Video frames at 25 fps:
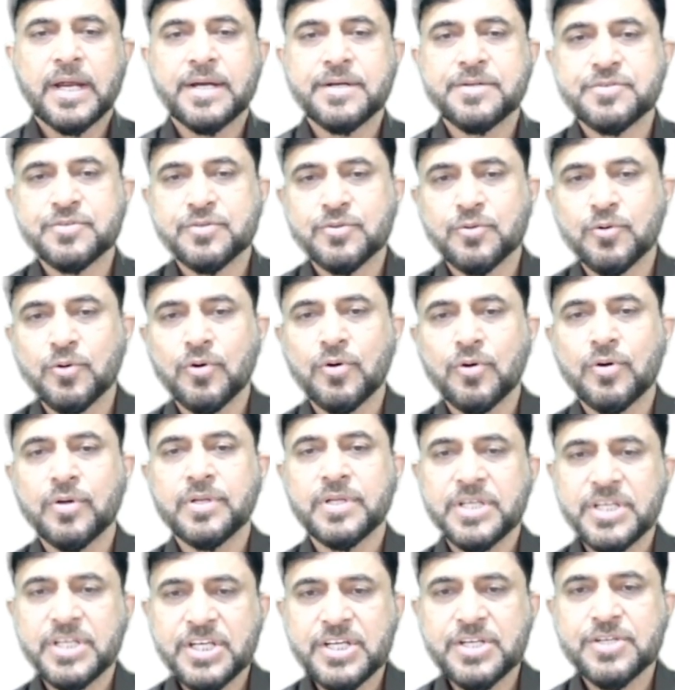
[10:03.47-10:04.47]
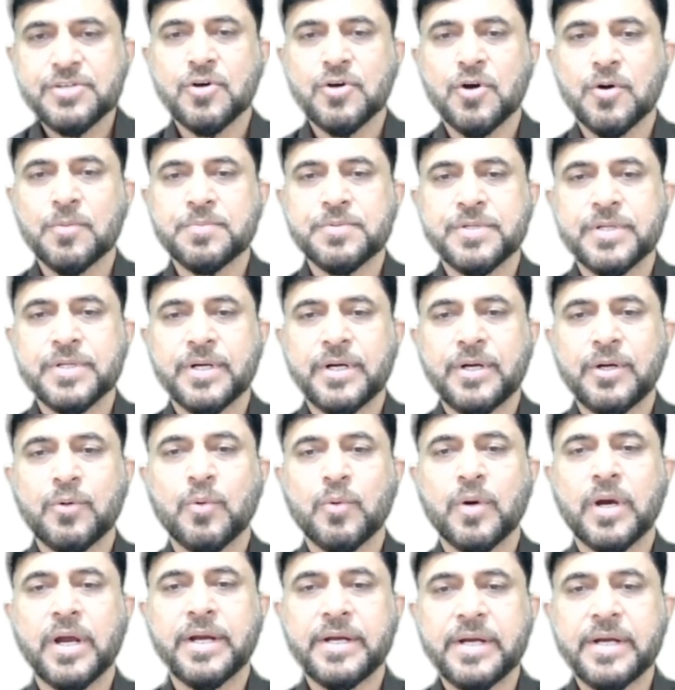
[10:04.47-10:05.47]
and score each option
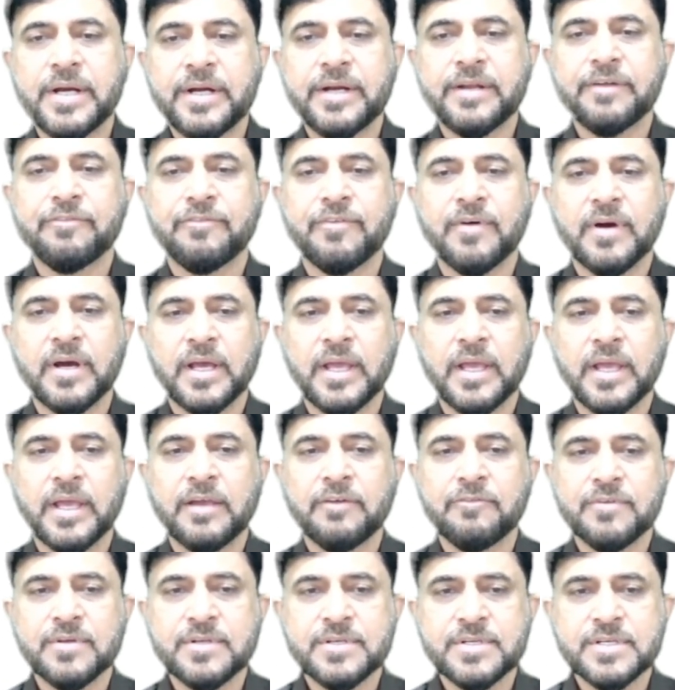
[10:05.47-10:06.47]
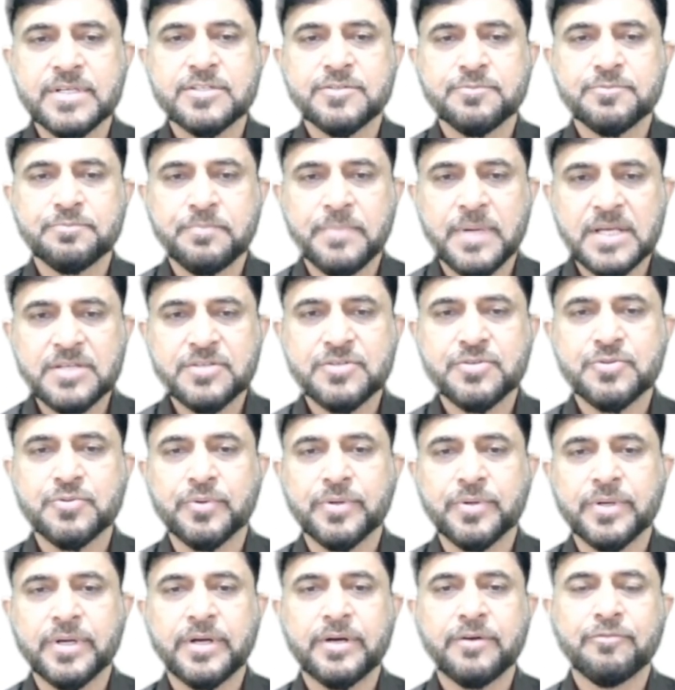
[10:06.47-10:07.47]
to identify which is best
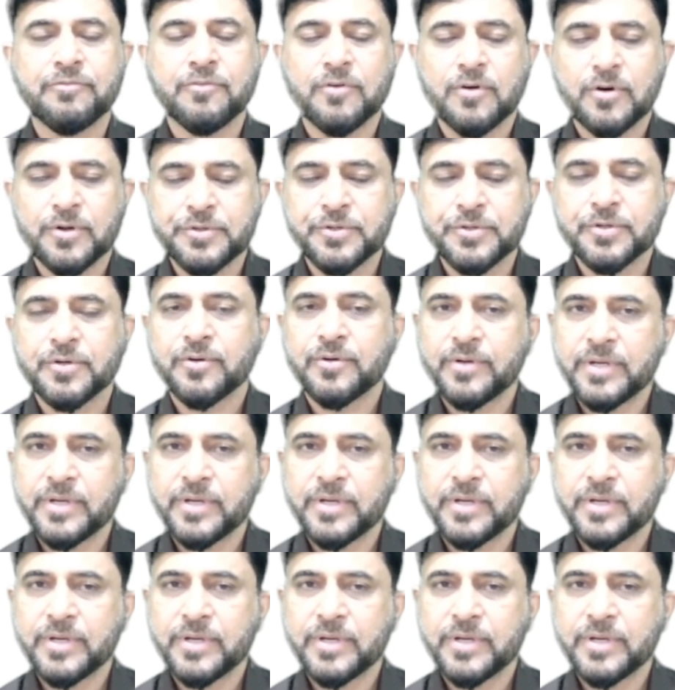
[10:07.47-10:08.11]
suited for your